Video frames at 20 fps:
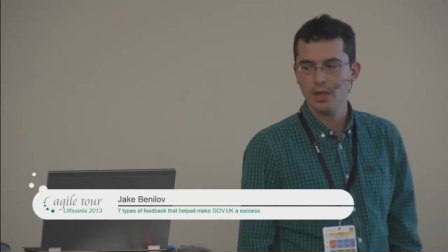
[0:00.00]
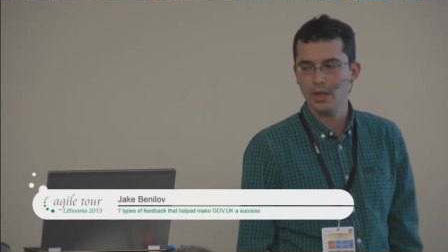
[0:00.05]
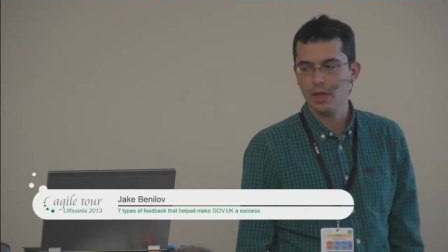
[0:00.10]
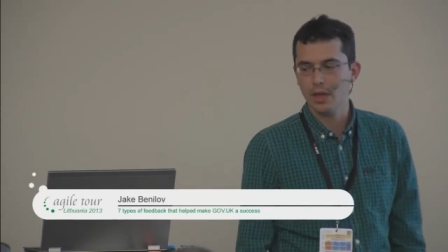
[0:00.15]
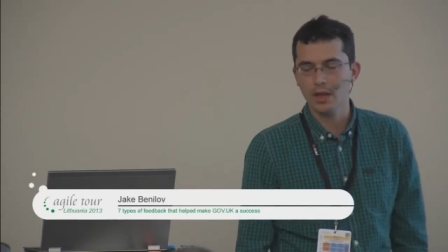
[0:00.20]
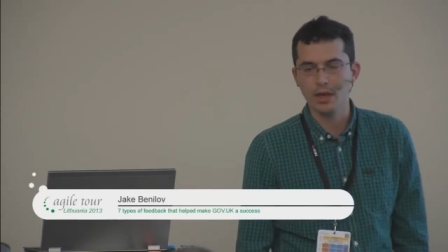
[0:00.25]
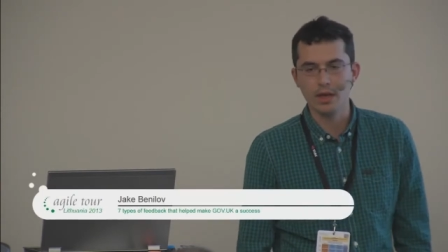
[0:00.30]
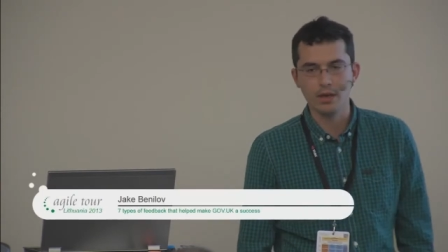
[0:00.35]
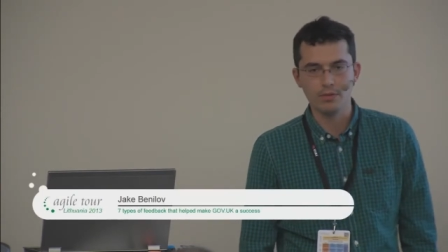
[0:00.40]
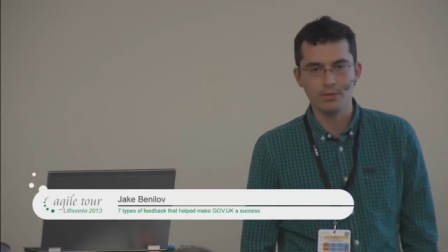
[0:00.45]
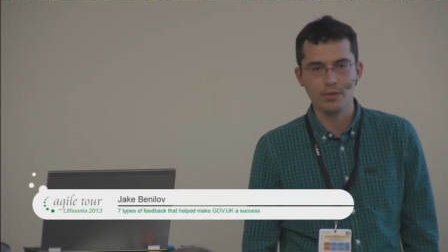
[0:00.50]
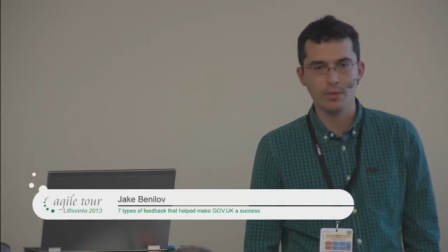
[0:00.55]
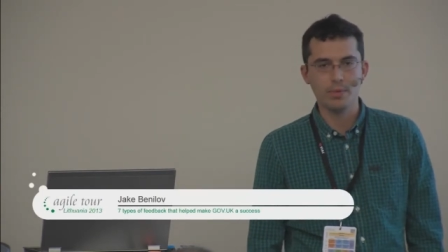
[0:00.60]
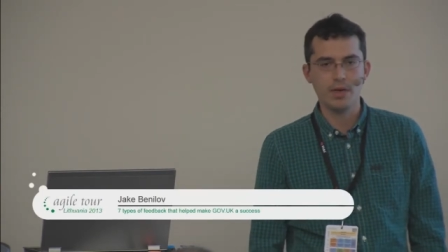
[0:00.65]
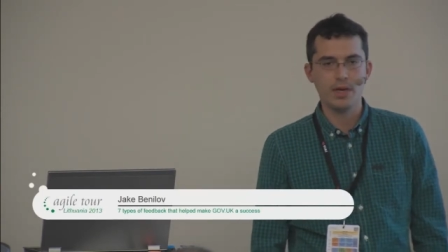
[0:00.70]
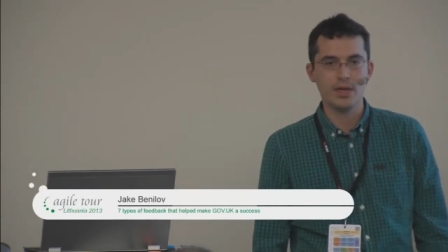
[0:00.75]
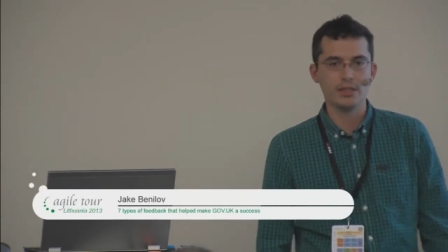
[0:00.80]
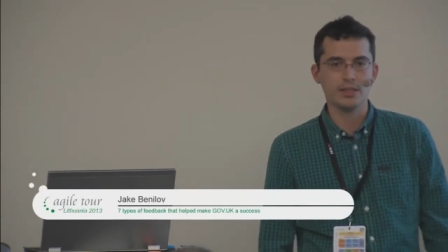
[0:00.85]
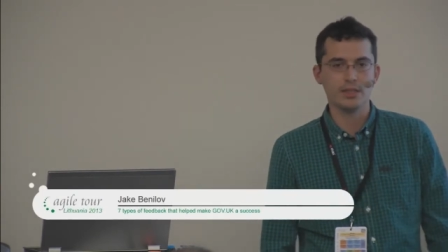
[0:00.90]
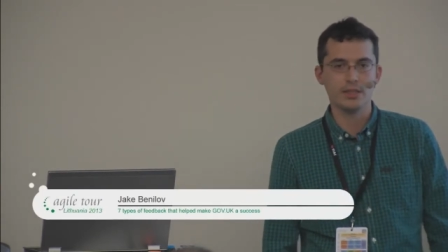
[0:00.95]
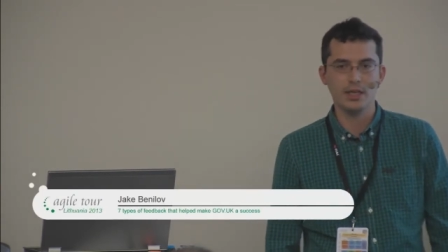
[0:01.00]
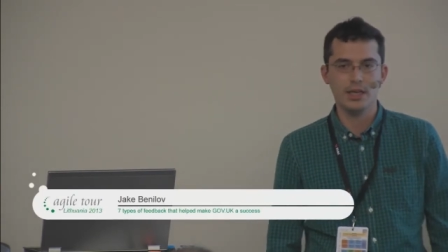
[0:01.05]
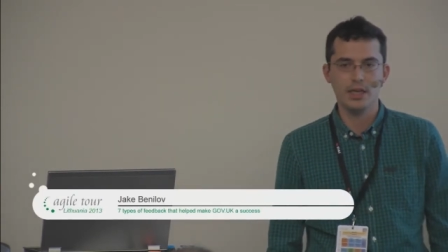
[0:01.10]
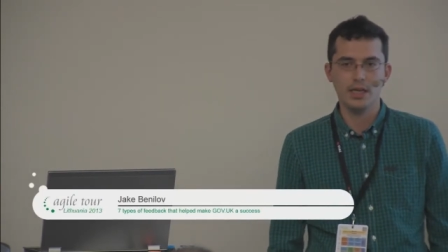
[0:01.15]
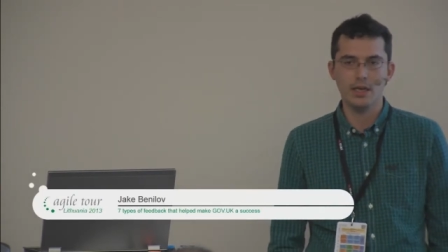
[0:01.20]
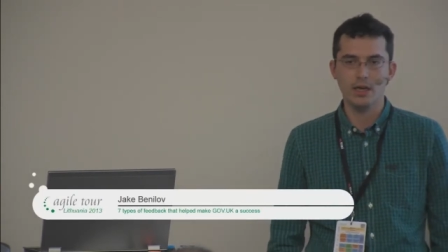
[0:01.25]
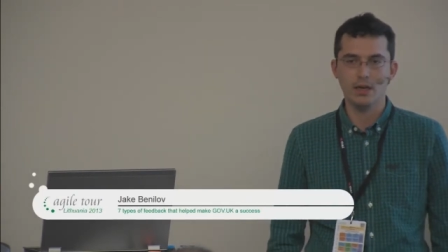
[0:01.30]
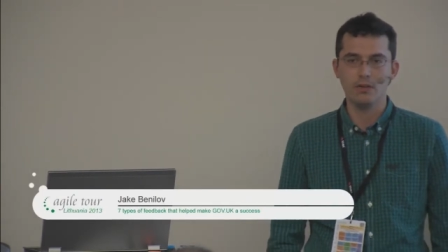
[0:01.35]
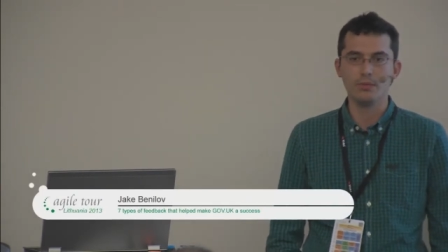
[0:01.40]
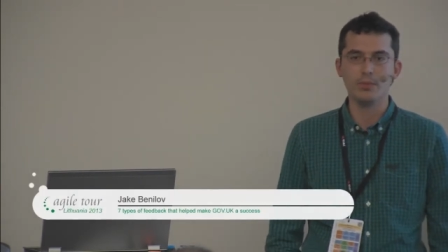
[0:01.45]
Uh, for the past
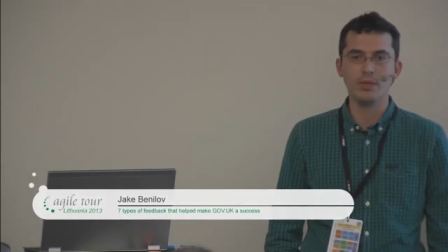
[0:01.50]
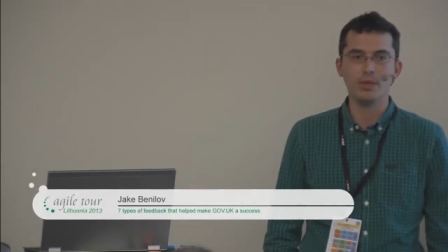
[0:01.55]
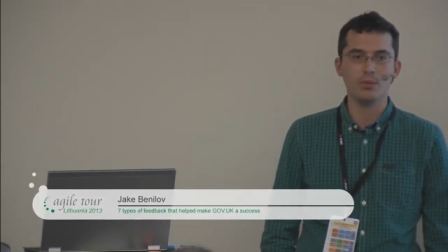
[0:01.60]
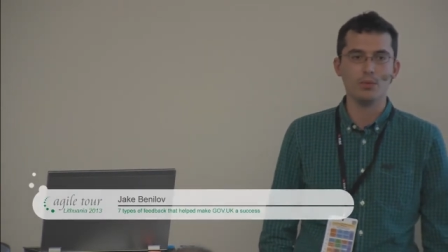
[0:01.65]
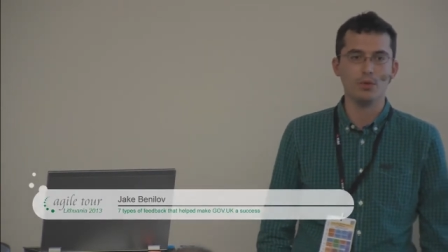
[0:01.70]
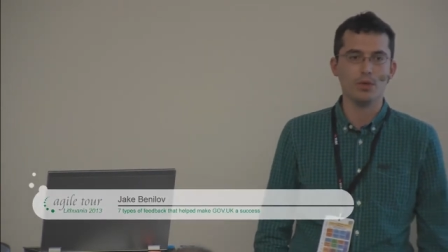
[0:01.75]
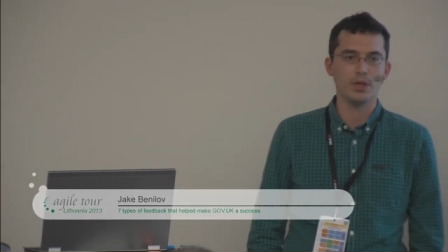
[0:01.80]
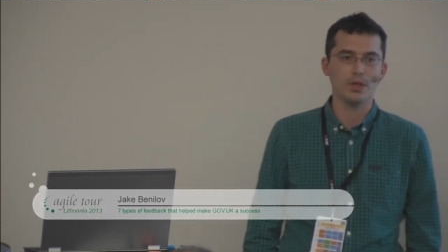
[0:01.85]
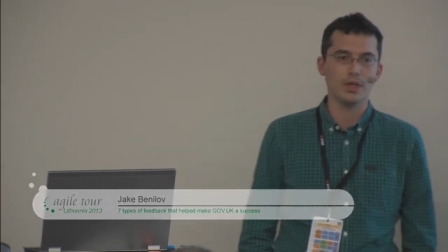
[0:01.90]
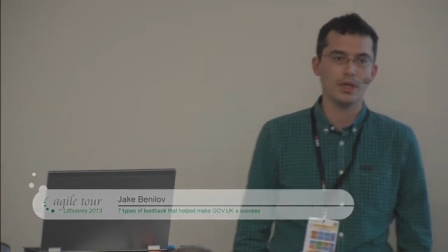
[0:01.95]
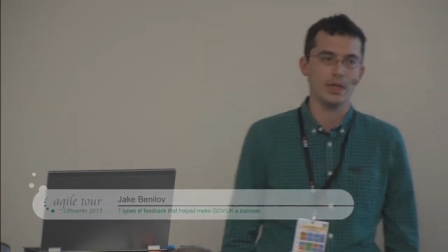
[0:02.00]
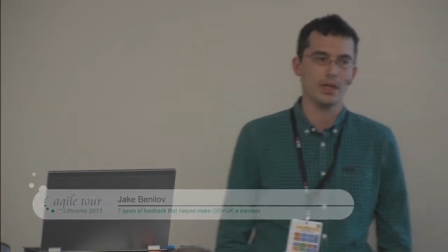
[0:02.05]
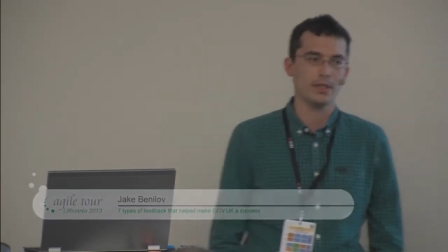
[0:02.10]
year, I've been working